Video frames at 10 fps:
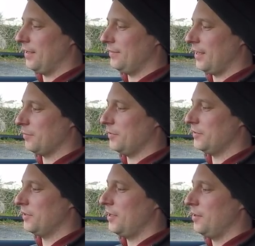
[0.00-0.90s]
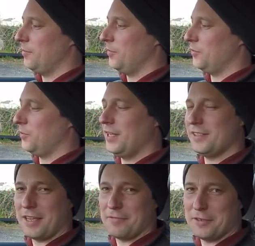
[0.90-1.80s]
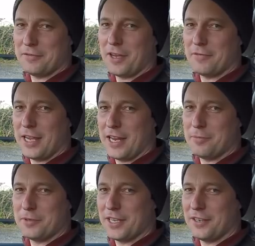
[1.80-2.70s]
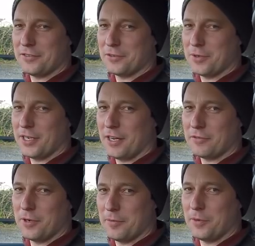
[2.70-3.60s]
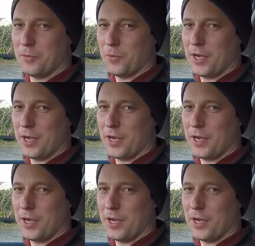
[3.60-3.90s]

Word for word: a segment between 75 and 80 percent so quite often when I've been